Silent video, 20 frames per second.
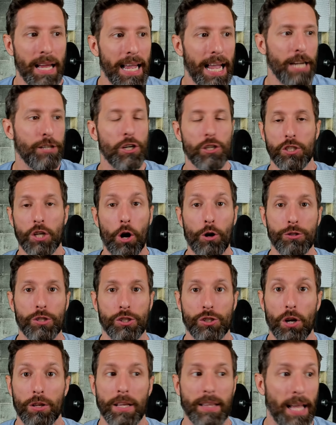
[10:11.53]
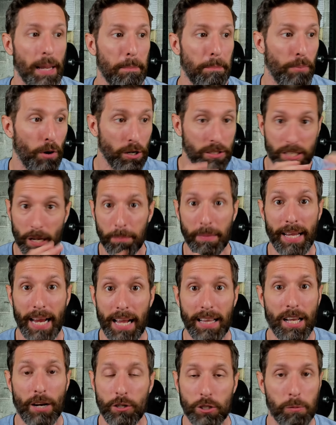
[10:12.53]
It just goes to show that they put something
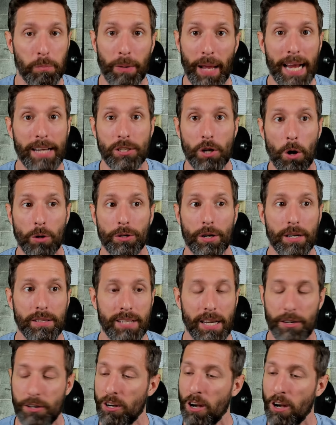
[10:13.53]
in there as placeholder and said,